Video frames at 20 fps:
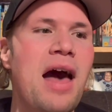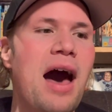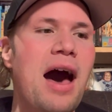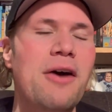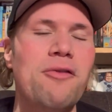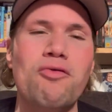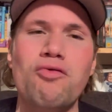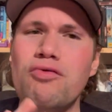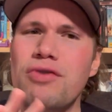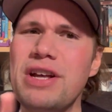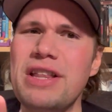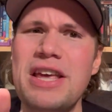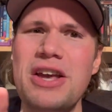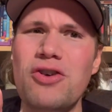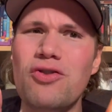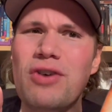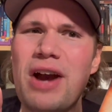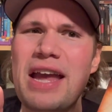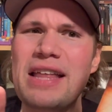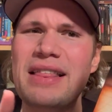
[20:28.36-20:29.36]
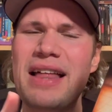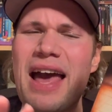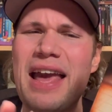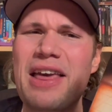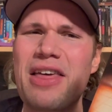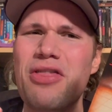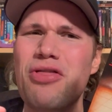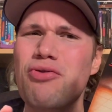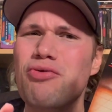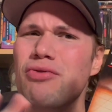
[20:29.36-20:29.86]
Really great,
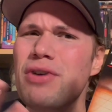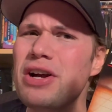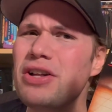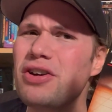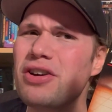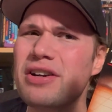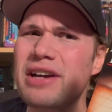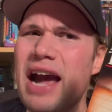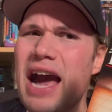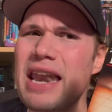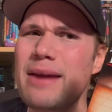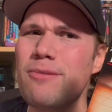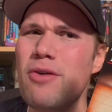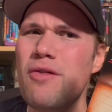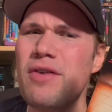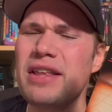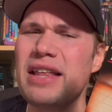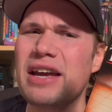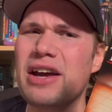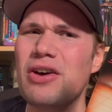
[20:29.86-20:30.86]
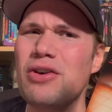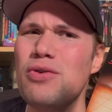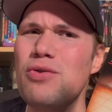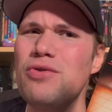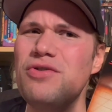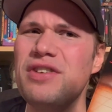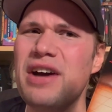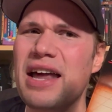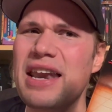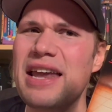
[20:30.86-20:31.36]
like, thriller kind of movie, like a
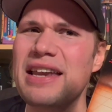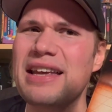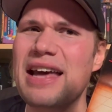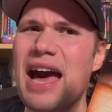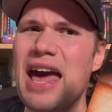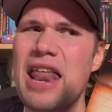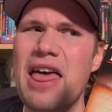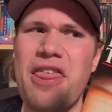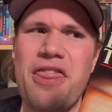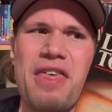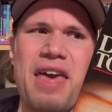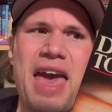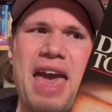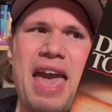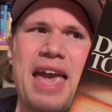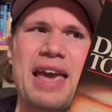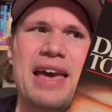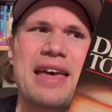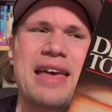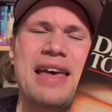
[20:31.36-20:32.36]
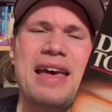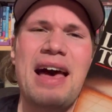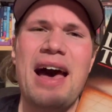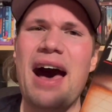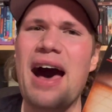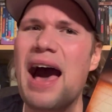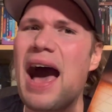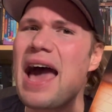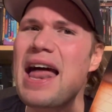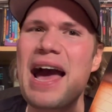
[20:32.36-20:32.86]
whodunit kind of thing.
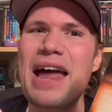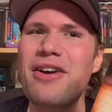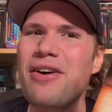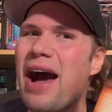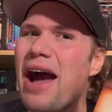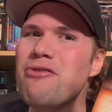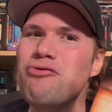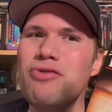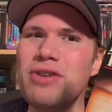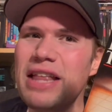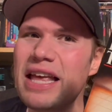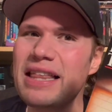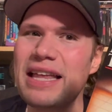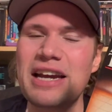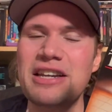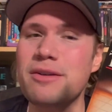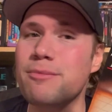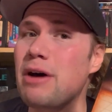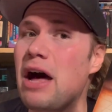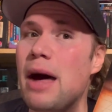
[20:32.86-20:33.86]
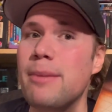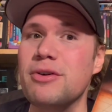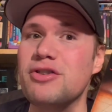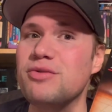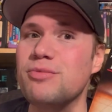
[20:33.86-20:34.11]
I really like De Palma's